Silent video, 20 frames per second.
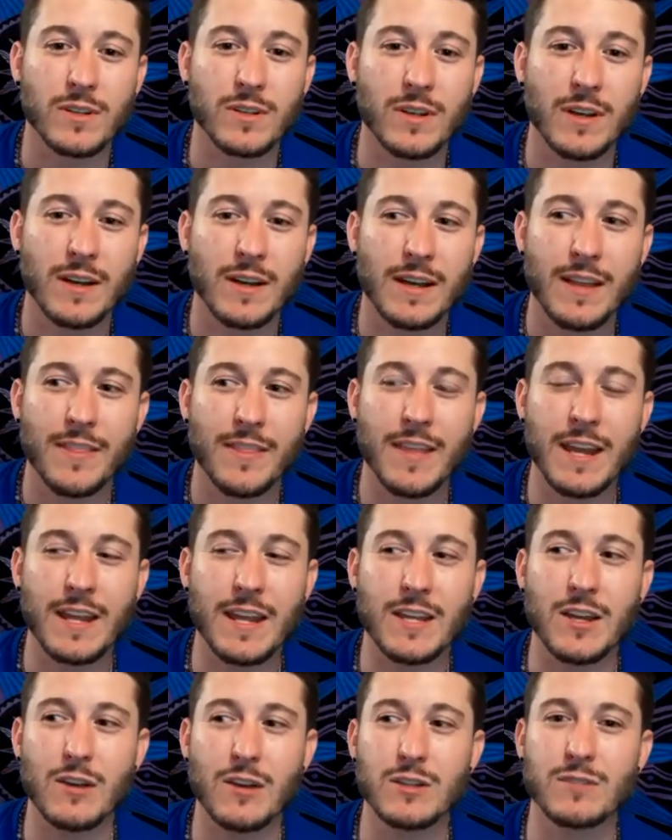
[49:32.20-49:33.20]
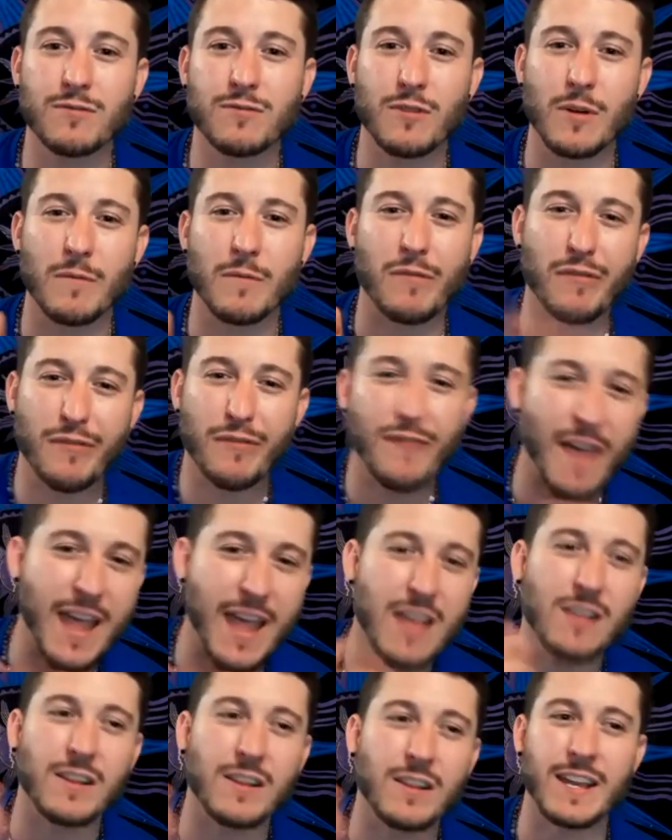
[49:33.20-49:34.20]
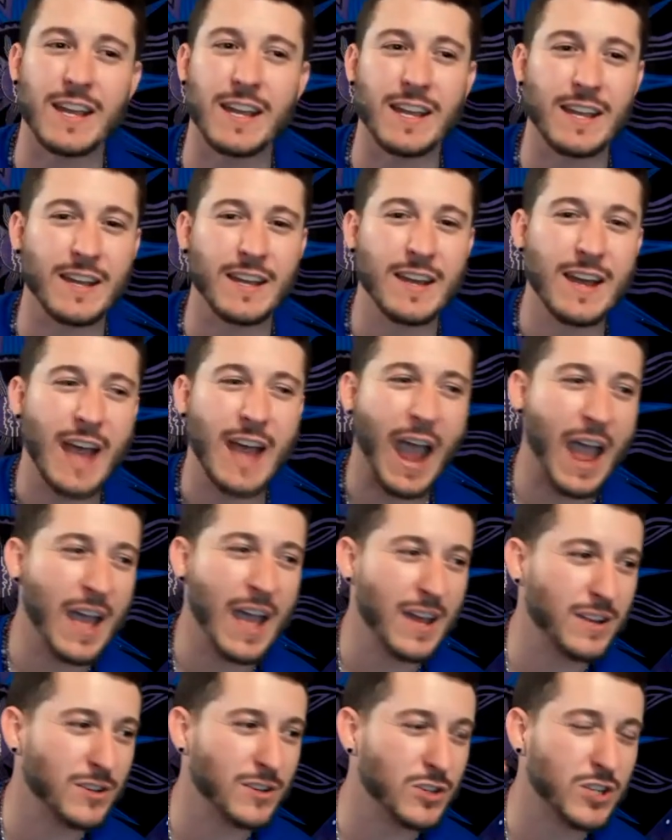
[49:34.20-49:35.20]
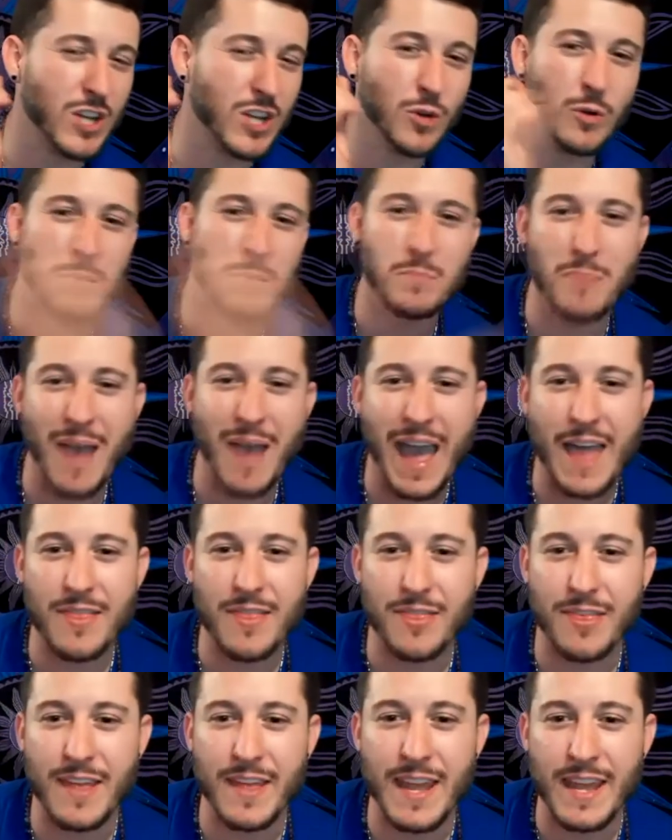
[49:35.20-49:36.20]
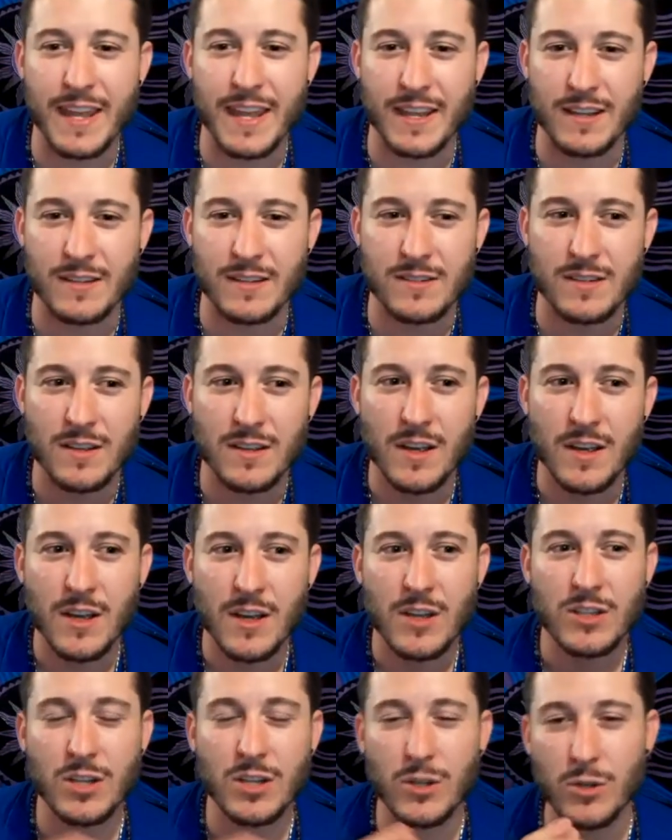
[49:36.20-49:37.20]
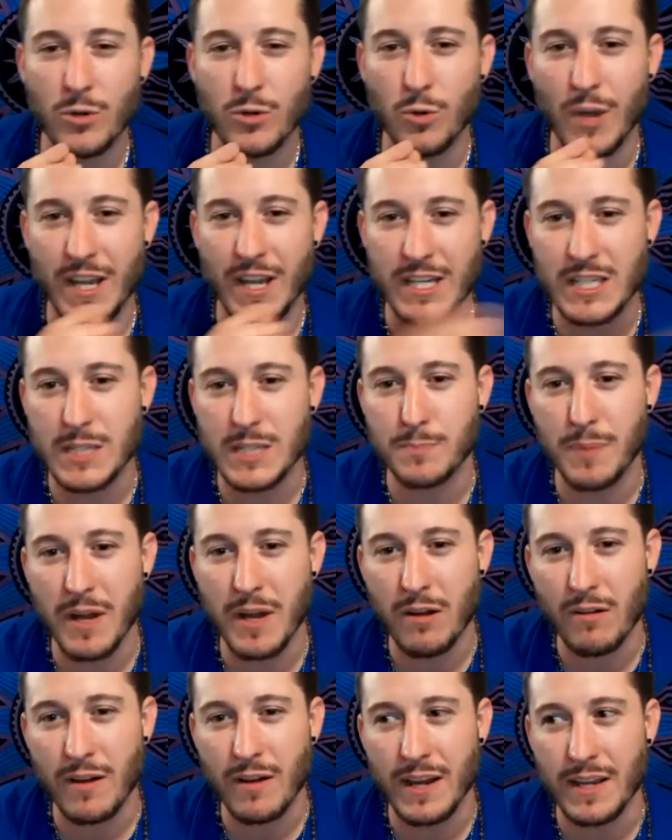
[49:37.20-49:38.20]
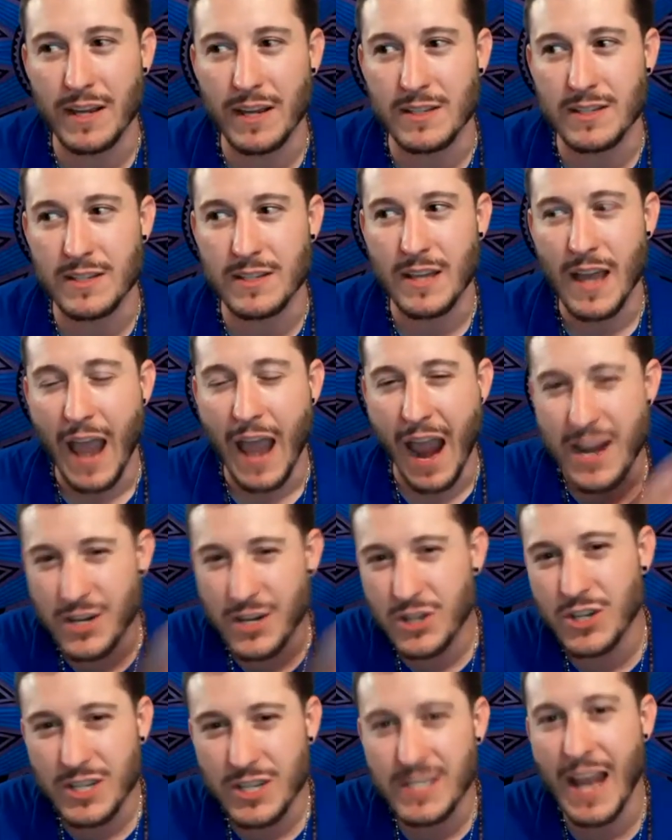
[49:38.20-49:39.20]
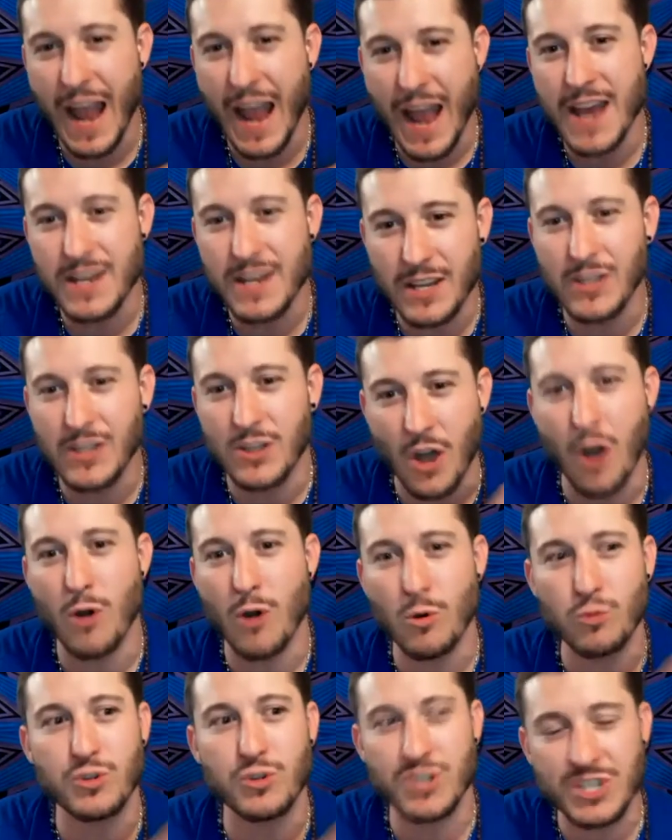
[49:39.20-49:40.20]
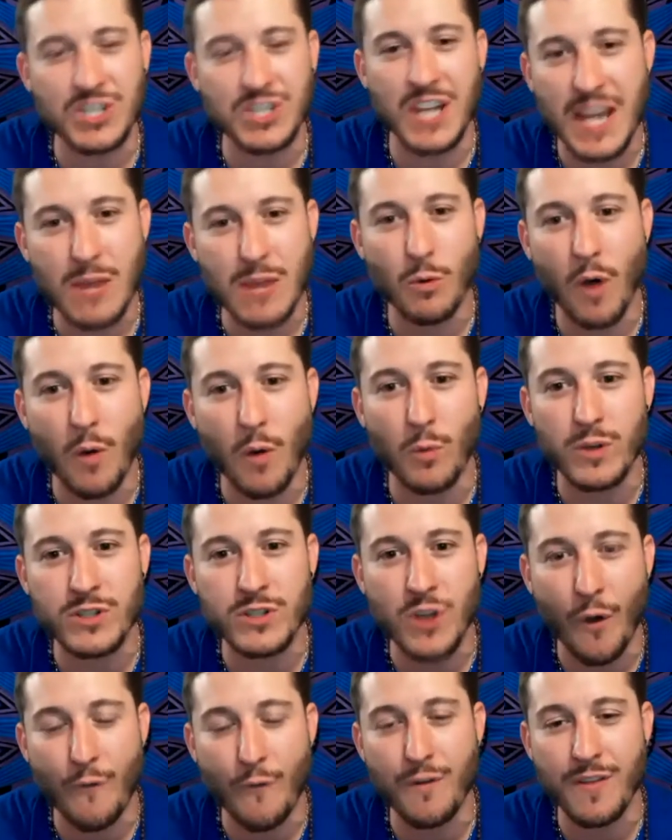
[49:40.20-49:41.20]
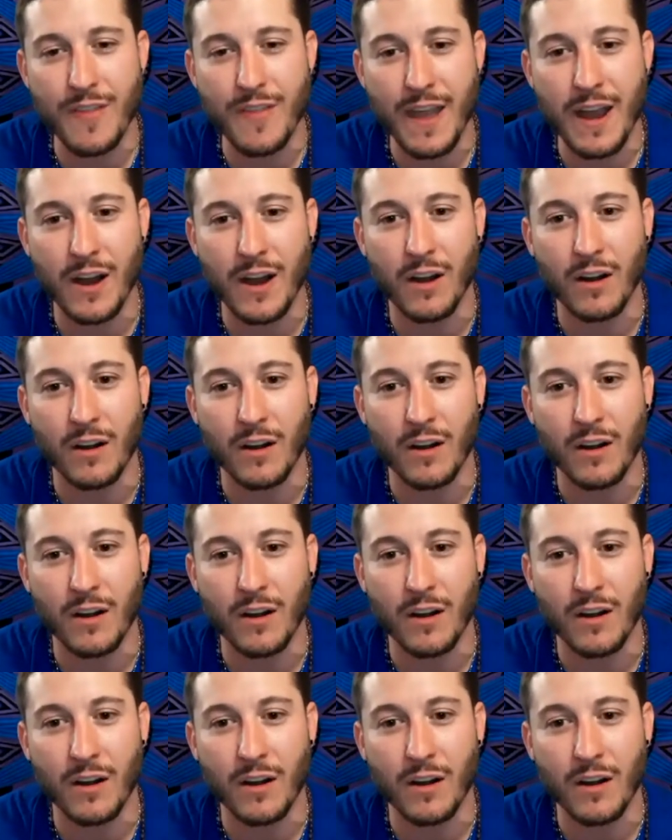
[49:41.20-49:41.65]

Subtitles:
then it goes from failing and doing bad things to experience, and you just had to go see what was over there.